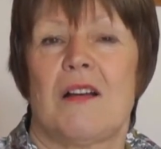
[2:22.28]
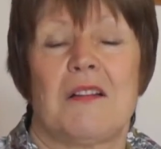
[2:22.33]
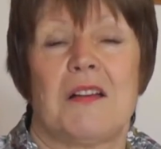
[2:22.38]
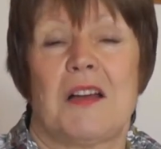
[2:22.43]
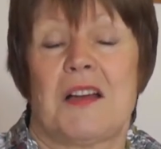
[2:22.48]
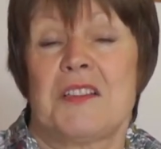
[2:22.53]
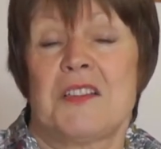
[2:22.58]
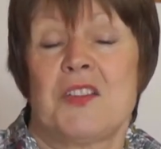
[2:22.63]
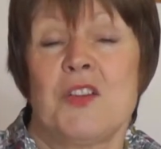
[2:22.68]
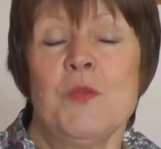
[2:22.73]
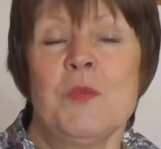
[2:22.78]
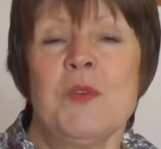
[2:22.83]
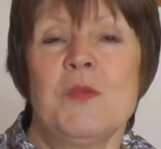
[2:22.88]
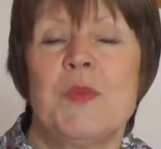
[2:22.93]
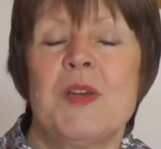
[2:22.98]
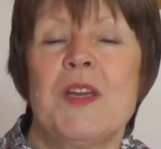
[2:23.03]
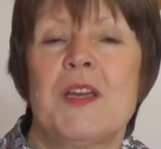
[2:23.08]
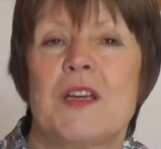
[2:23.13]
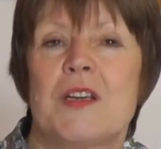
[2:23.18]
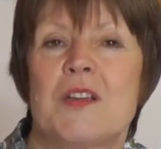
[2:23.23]
as human
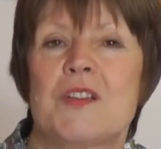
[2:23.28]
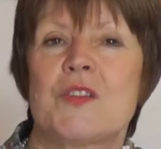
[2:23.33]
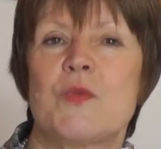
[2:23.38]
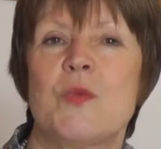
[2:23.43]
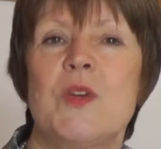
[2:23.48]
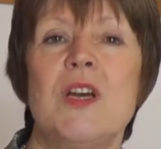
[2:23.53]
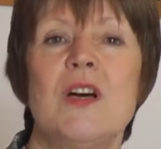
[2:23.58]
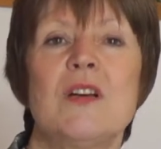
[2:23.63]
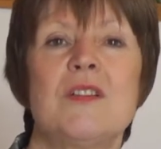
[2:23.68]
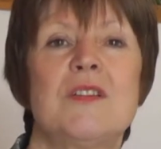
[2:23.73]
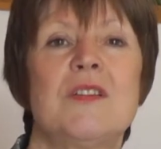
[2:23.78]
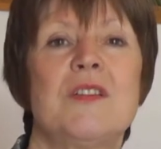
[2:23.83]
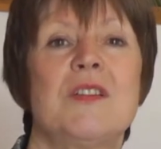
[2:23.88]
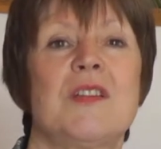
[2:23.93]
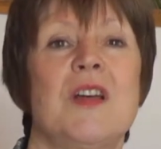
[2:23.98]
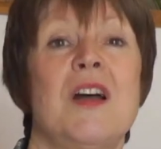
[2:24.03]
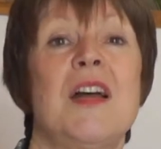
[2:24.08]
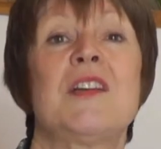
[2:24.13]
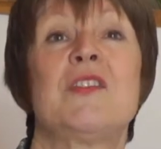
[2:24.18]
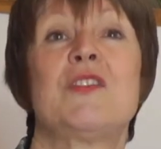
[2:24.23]
beings, we are
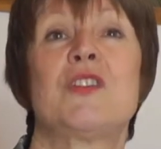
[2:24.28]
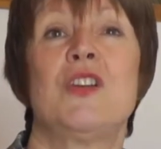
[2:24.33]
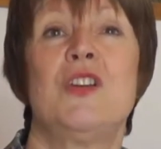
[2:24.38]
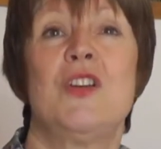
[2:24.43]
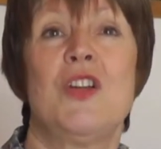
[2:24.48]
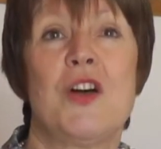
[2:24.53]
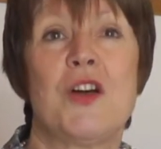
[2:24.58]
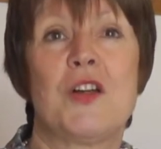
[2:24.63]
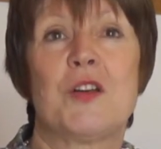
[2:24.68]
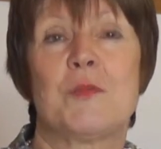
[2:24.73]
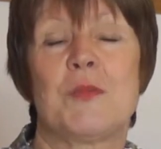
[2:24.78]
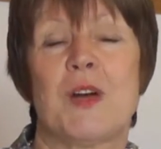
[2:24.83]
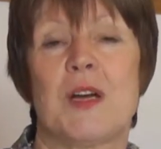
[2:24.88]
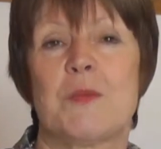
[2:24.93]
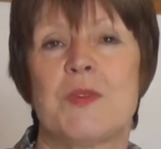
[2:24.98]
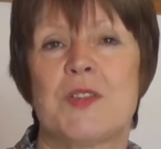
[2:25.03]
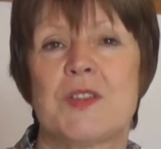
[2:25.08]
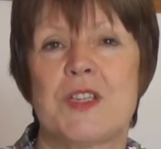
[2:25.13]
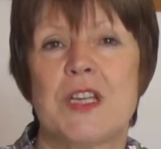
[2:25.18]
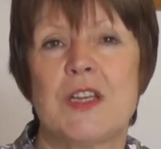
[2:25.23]
designed to learn by
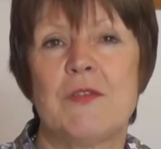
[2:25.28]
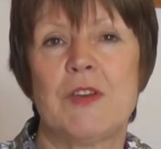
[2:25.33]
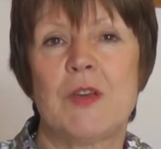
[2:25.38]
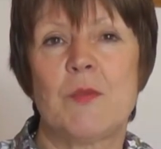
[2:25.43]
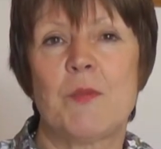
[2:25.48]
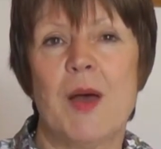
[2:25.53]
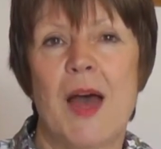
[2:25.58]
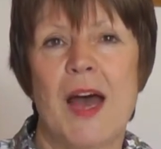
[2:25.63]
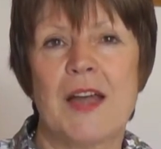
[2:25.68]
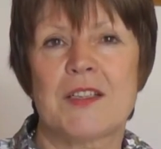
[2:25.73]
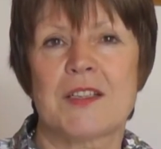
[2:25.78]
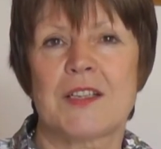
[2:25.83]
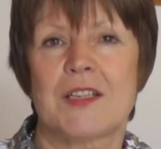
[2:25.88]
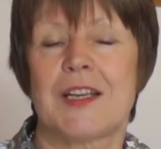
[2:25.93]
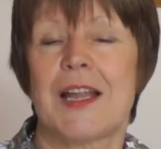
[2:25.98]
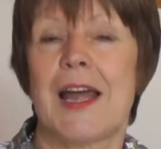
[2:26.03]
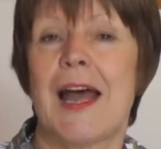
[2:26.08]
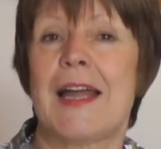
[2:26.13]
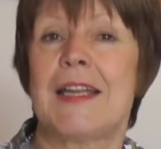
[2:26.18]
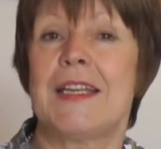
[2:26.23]
perceiving
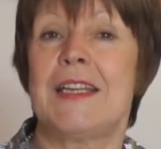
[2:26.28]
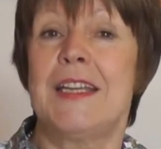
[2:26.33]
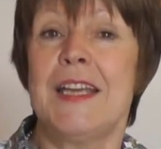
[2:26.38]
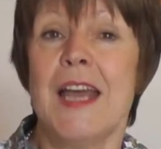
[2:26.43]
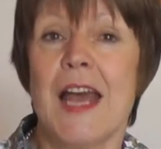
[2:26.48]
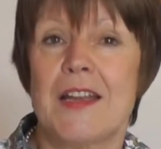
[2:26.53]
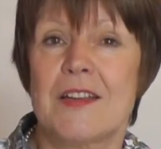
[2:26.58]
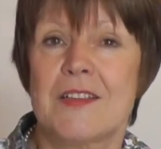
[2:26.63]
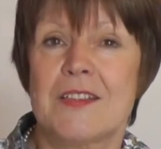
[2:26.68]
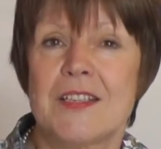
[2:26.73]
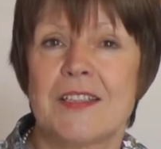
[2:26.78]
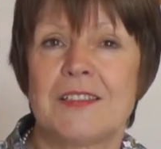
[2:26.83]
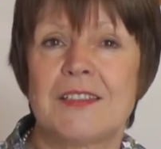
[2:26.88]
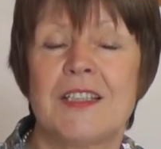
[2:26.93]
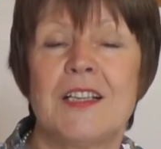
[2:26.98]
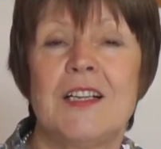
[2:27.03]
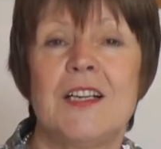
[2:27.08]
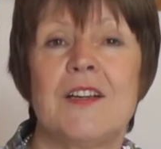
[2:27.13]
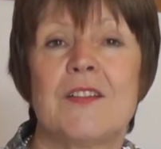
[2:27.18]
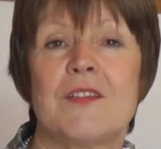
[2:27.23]
pattern, and yet
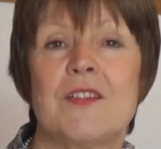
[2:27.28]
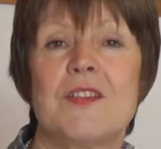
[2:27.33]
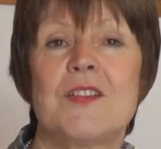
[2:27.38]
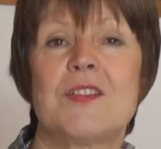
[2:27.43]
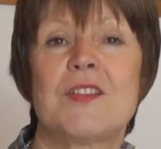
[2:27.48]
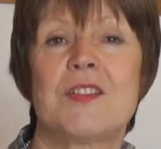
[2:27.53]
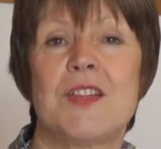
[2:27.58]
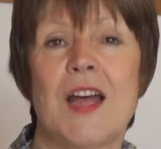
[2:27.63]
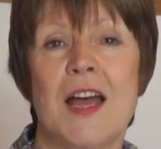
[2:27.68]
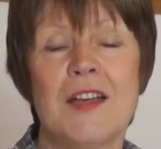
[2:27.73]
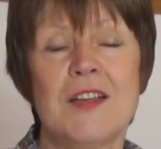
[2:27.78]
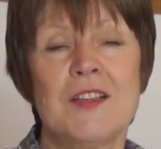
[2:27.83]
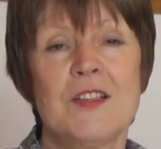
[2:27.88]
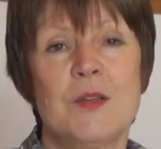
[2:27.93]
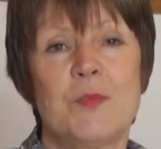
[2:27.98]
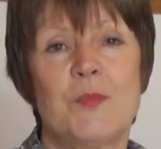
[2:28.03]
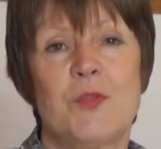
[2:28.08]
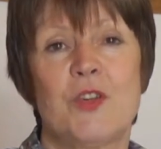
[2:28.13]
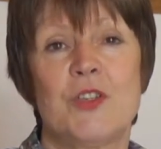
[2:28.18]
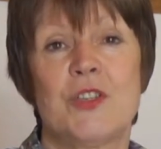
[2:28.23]
the standard
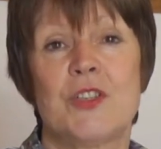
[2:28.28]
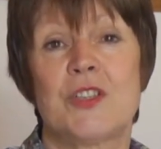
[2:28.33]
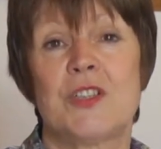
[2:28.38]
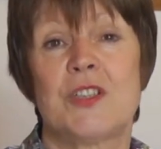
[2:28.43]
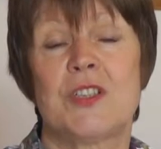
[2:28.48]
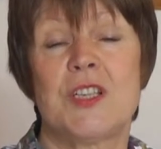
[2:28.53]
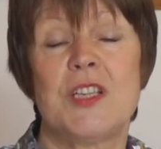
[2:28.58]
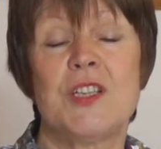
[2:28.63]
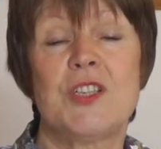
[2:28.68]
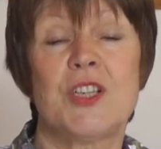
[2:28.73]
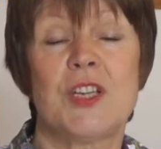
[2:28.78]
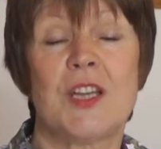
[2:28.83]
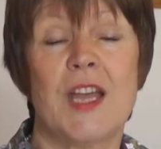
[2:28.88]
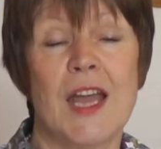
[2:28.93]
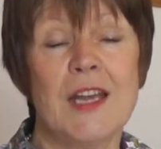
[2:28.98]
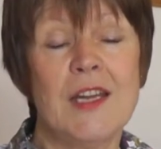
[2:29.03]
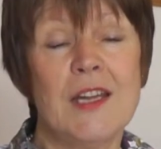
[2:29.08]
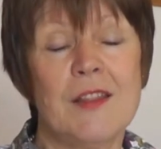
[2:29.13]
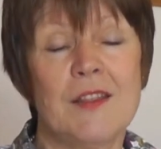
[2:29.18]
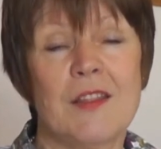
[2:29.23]
approach to teaching
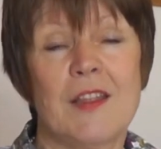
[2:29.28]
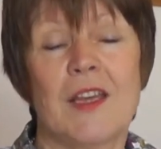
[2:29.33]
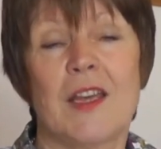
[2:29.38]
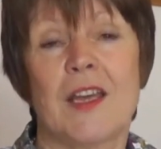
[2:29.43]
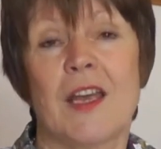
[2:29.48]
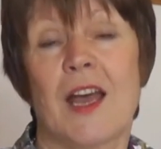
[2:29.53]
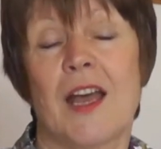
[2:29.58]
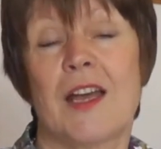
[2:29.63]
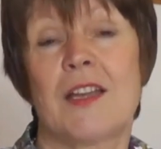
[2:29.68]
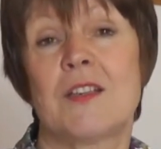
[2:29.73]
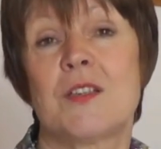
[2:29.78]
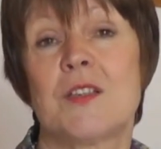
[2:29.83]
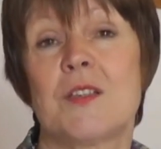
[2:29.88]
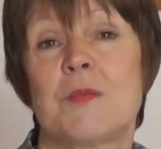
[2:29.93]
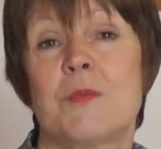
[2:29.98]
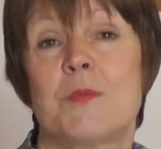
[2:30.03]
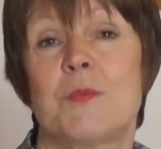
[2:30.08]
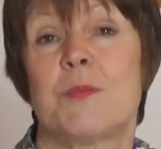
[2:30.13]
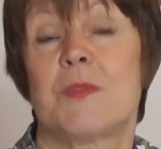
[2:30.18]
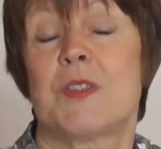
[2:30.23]
anything, and
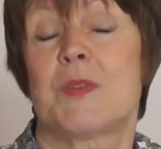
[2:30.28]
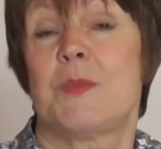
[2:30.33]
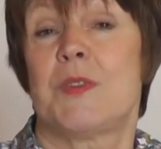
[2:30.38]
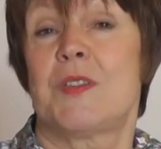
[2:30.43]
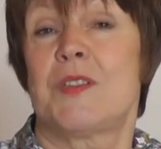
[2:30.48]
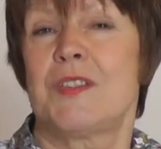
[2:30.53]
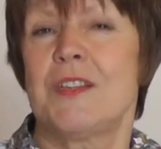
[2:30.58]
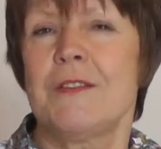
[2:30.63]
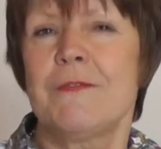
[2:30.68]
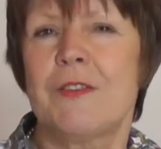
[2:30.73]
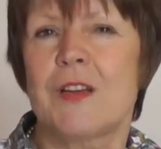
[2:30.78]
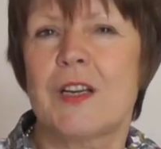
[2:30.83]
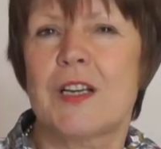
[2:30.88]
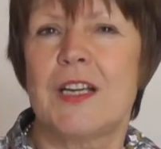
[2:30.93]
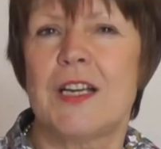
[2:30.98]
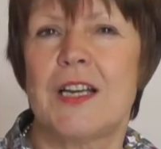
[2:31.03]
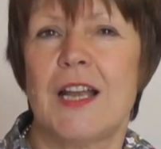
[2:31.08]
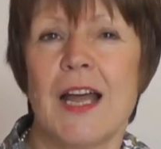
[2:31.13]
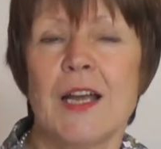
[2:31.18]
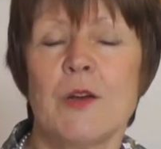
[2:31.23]

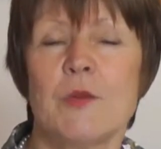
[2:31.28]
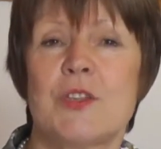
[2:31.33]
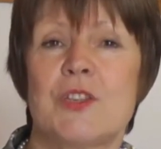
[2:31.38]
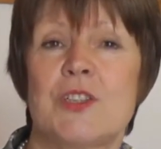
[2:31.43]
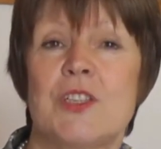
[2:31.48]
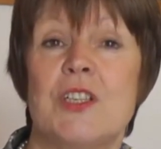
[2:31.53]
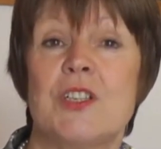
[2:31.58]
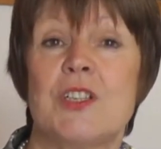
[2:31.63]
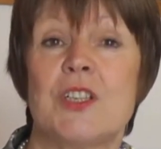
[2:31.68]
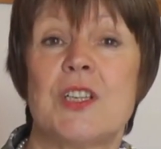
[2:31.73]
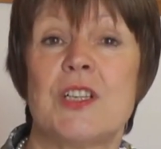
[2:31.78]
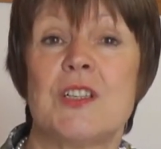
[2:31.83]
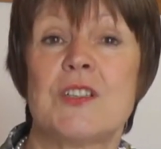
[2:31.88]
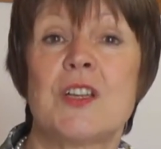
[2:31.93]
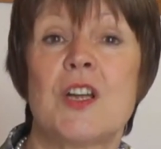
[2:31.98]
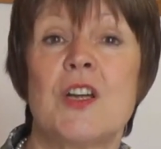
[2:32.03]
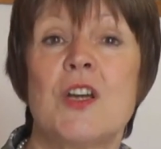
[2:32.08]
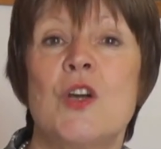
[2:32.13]
specifically language teaching, is